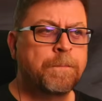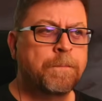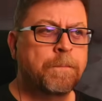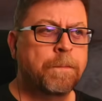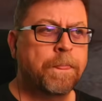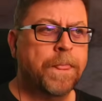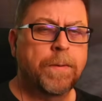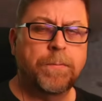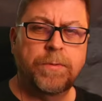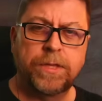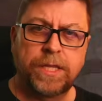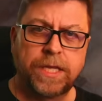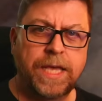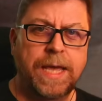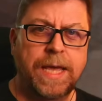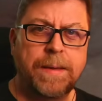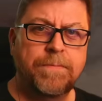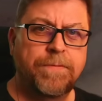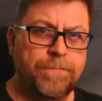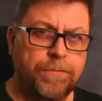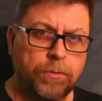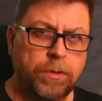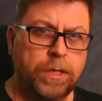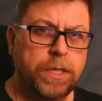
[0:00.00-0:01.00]
and when the game
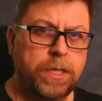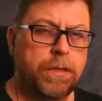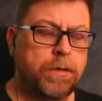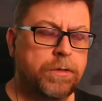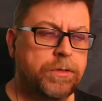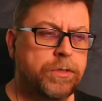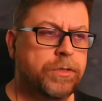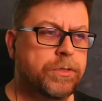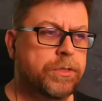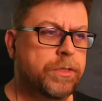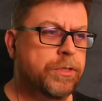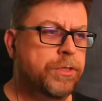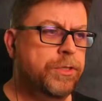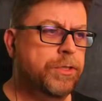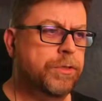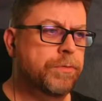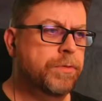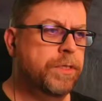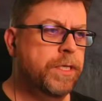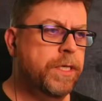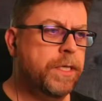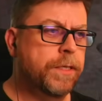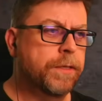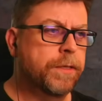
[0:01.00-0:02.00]
fully launches on June
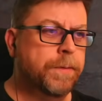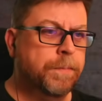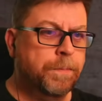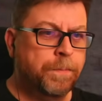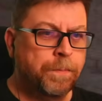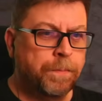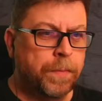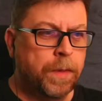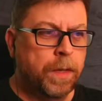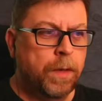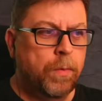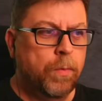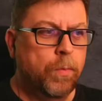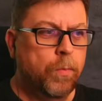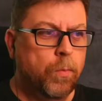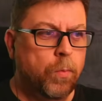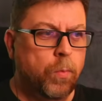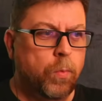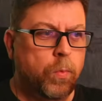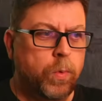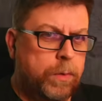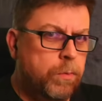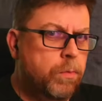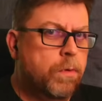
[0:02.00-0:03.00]
10th,
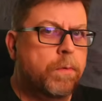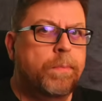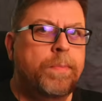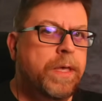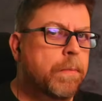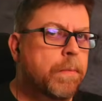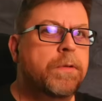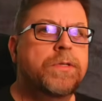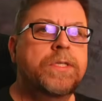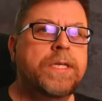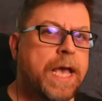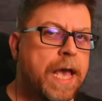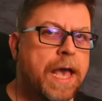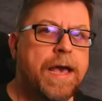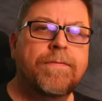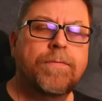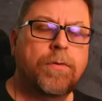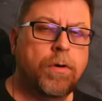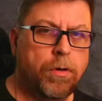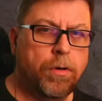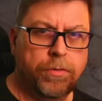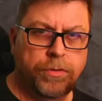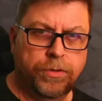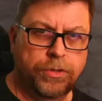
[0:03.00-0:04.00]
we will be able to have
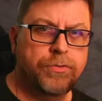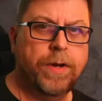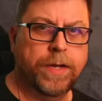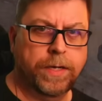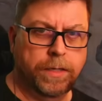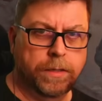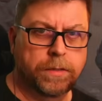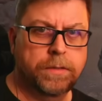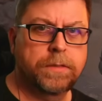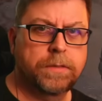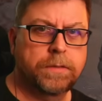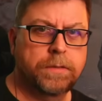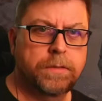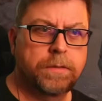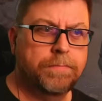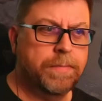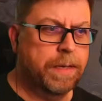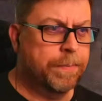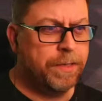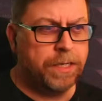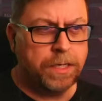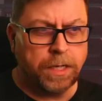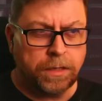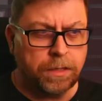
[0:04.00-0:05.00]
all the trainers.
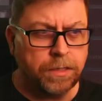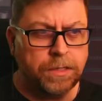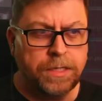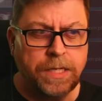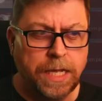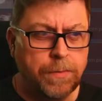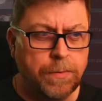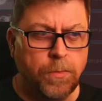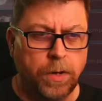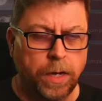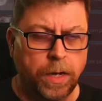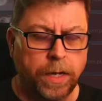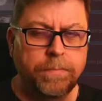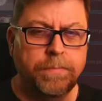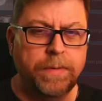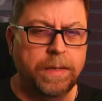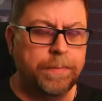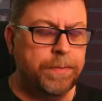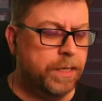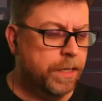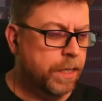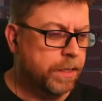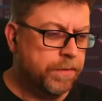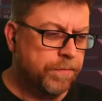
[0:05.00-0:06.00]
Maybe not on day one,
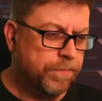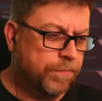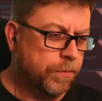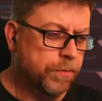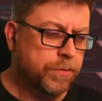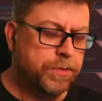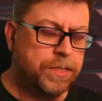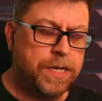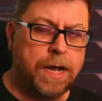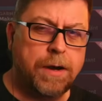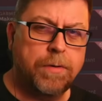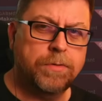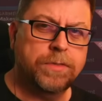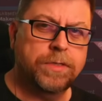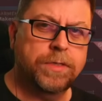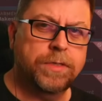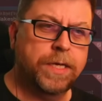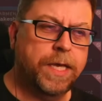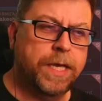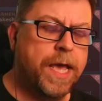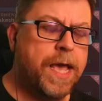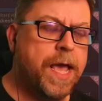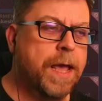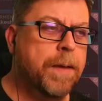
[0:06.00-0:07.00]
maybe not the first hours of
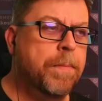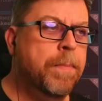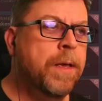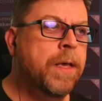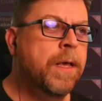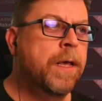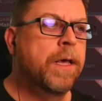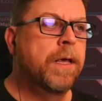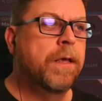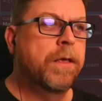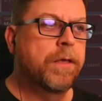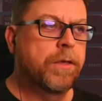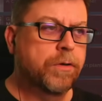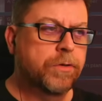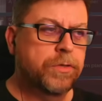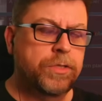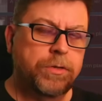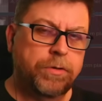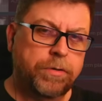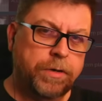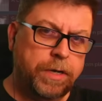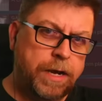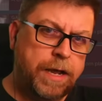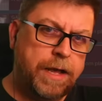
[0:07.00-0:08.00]
the game. You're
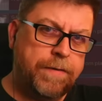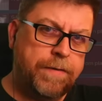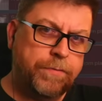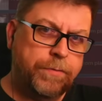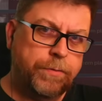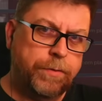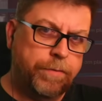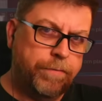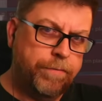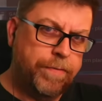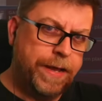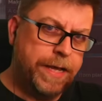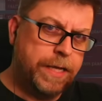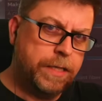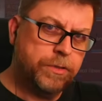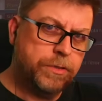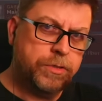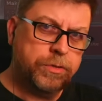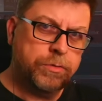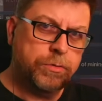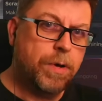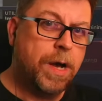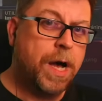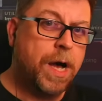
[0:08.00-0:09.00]
still going to have to advance
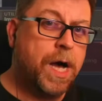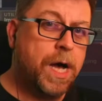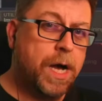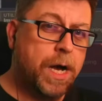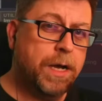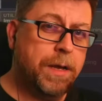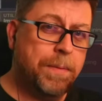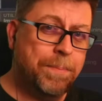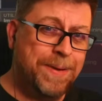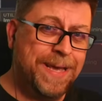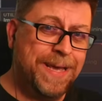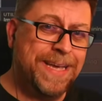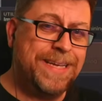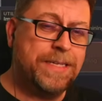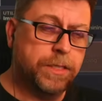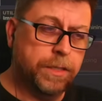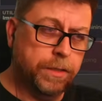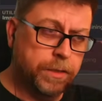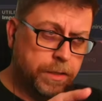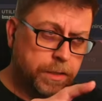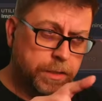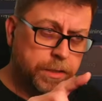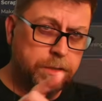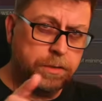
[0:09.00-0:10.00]
through HAGGA
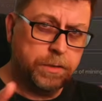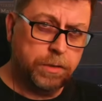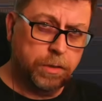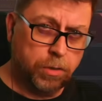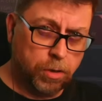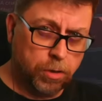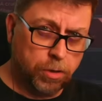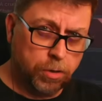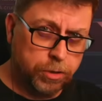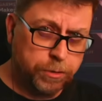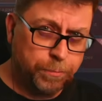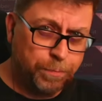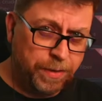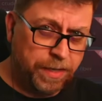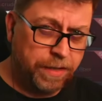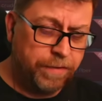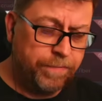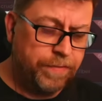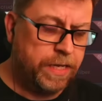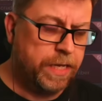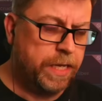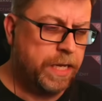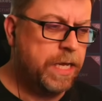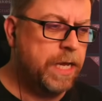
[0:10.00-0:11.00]
Basin, this large
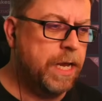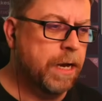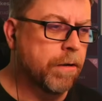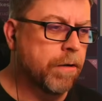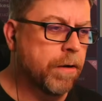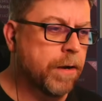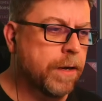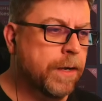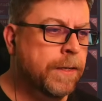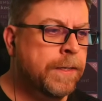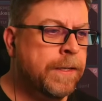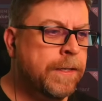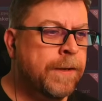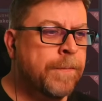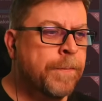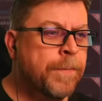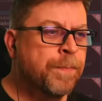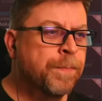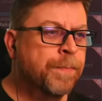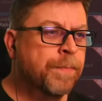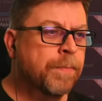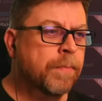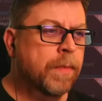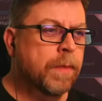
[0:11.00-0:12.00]
PvE area,
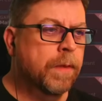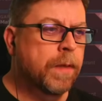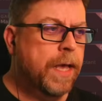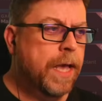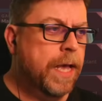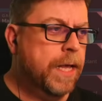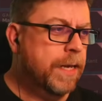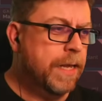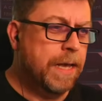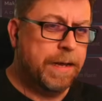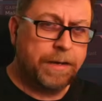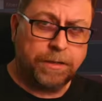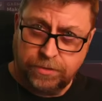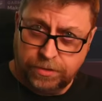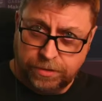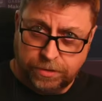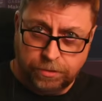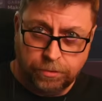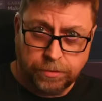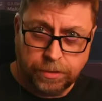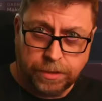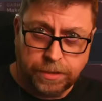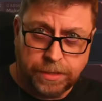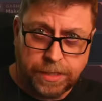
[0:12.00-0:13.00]
and that's
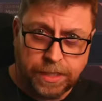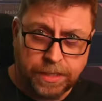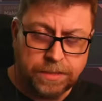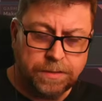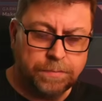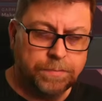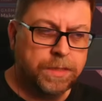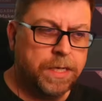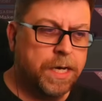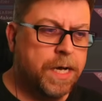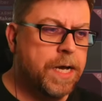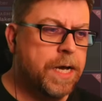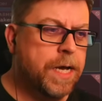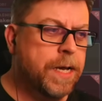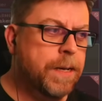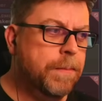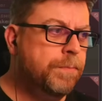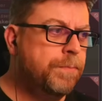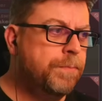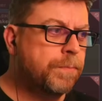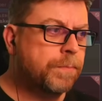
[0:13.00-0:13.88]
still going to take some time,